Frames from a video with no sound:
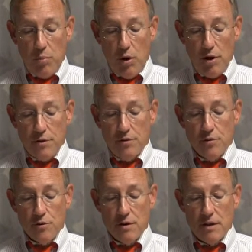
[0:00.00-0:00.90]
The blood
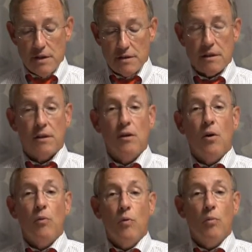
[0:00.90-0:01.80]
and urine testing
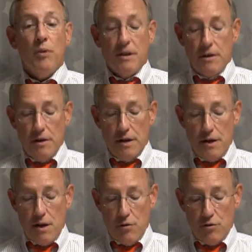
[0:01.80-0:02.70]
will be done
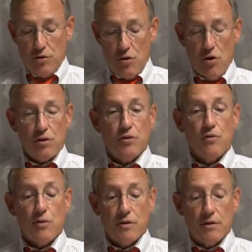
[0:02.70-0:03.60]
at no
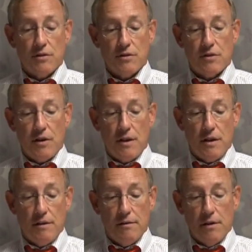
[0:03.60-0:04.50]
charge during this
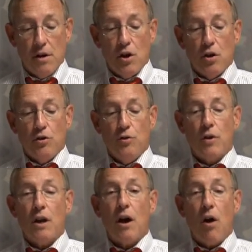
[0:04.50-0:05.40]
study.
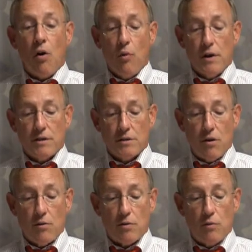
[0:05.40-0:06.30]
You can always
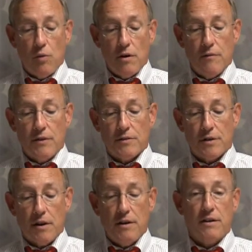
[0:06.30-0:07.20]
talk to one of the
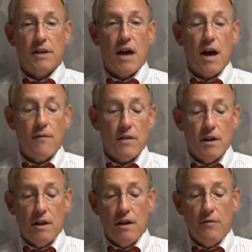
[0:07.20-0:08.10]
study
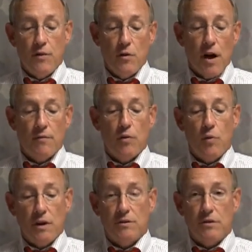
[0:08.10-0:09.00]
staff if you have
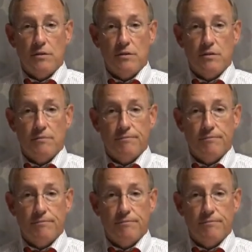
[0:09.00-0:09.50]
questions.